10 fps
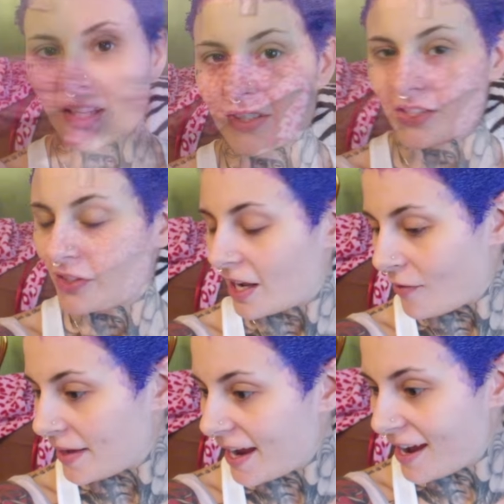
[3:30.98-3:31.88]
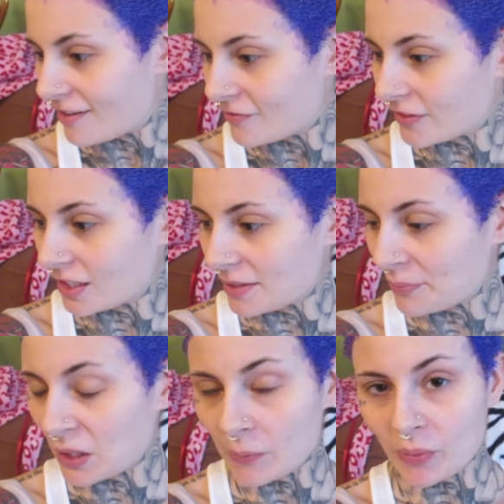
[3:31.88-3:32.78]
So now I have the
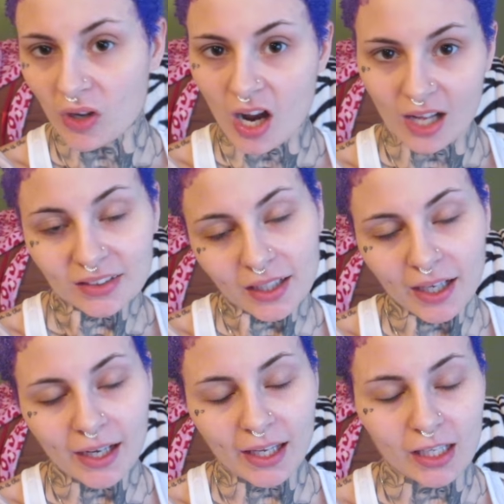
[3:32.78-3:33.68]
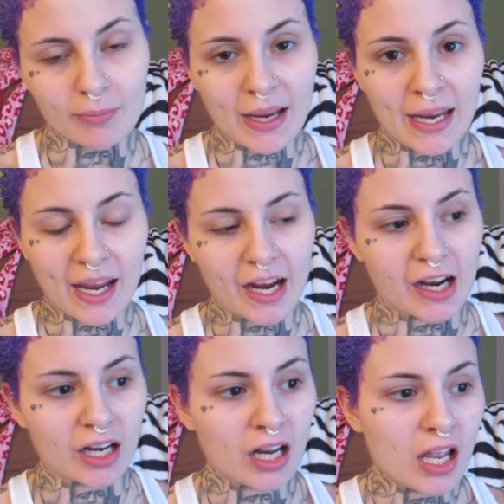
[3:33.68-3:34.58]
purple color in my
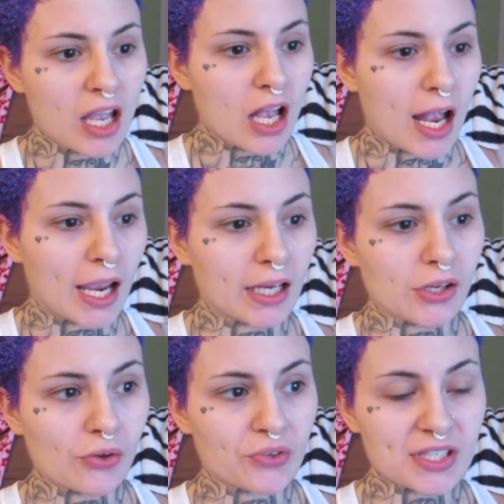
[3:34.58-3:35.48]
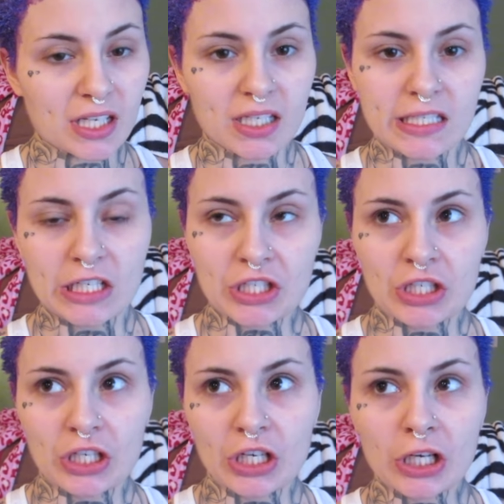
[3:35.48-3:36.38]
hair. I use
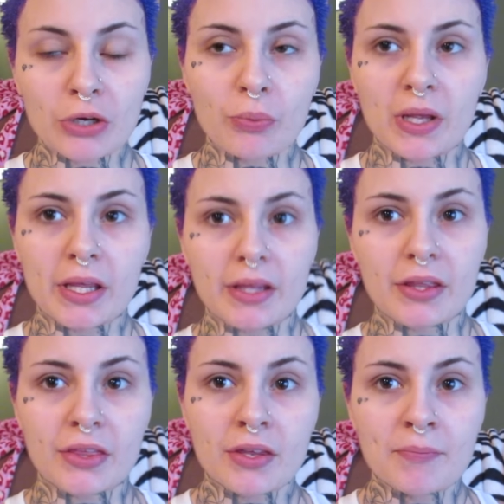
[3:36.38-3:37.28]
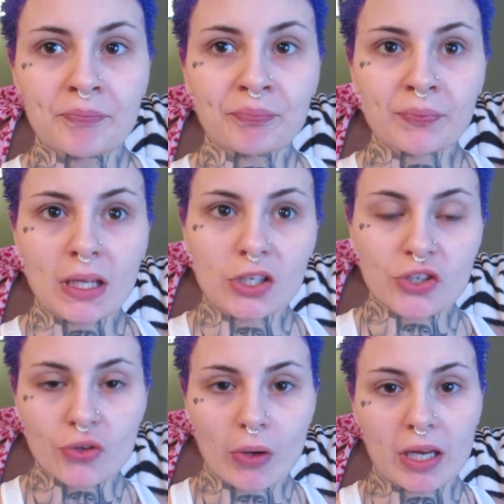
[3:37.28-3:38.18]
conditioner with
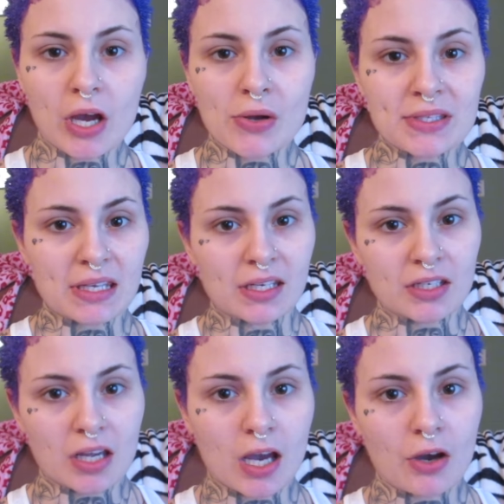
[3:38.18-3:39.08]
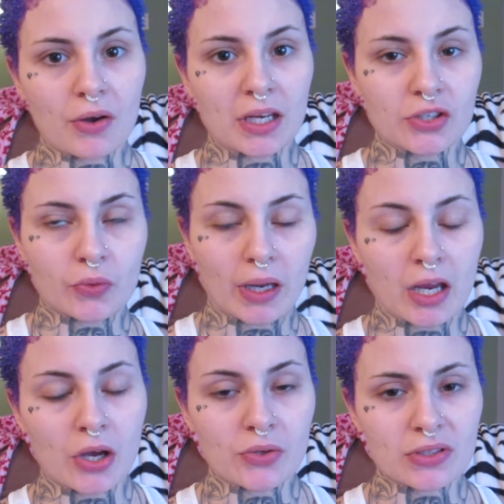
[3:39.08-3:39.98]
Joico's Indigo and
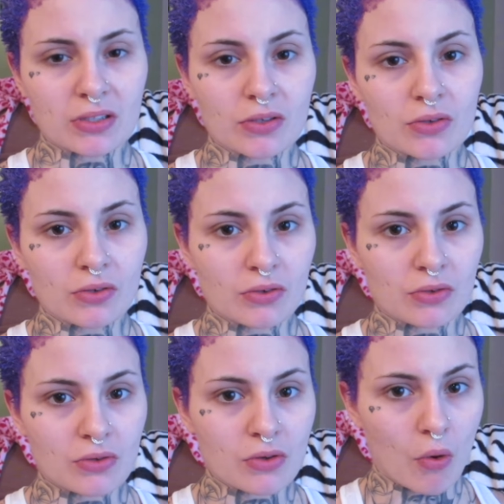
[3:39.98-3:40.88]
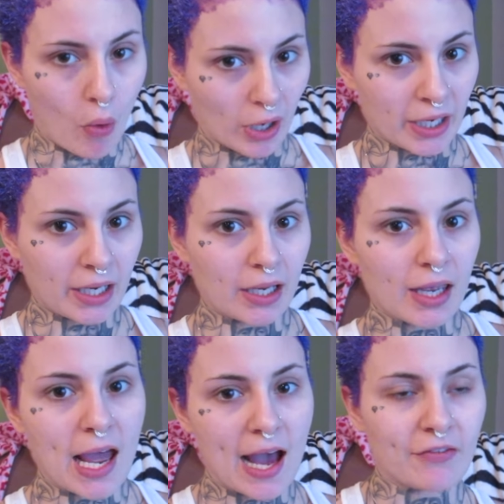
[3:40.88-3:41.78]
Joico's
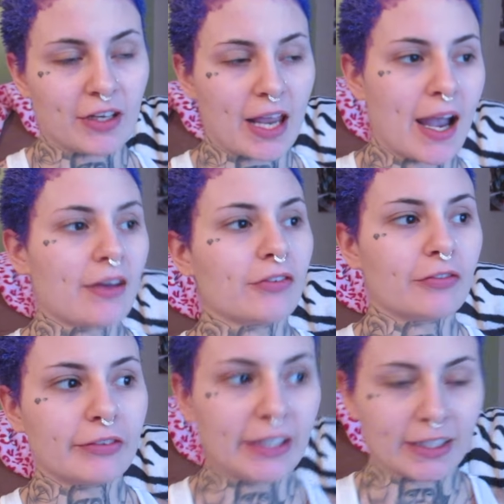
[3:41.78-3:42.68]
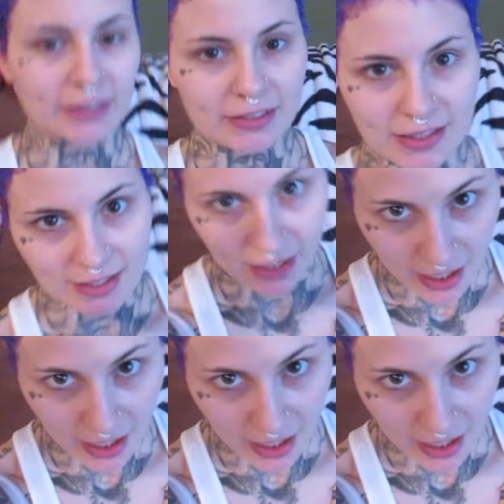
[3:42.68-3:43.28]
Orchid, half and half. And this is the